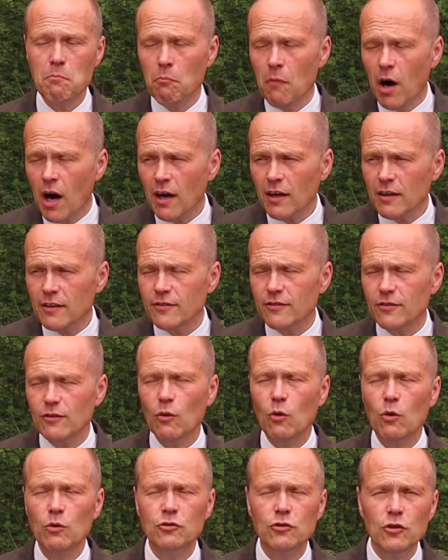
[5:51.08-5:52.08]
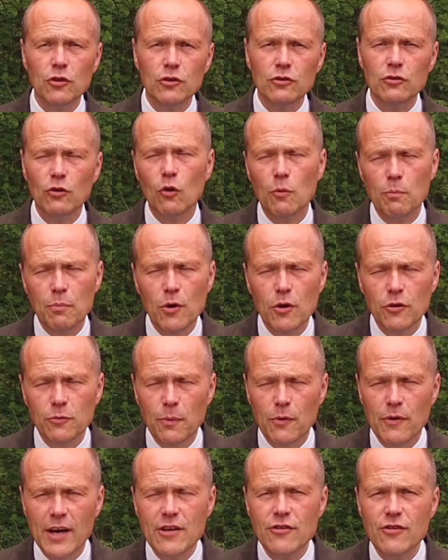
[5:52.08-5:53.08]
marks or dirt or
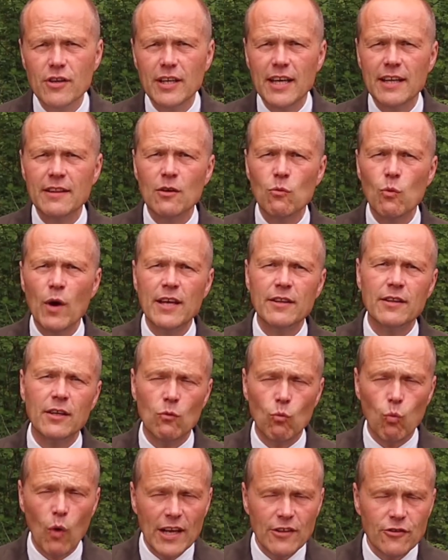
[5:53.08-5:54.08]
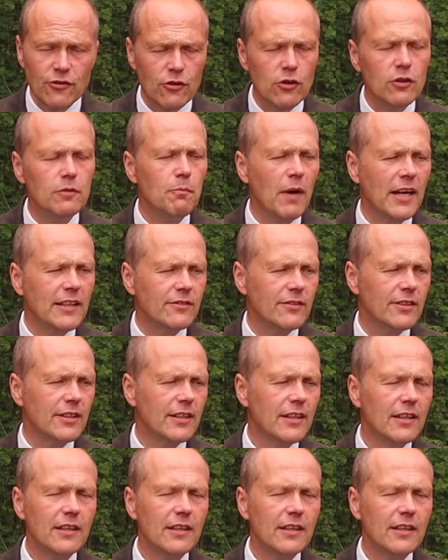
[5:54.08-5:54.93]
perspiration in the way that a white shirt might.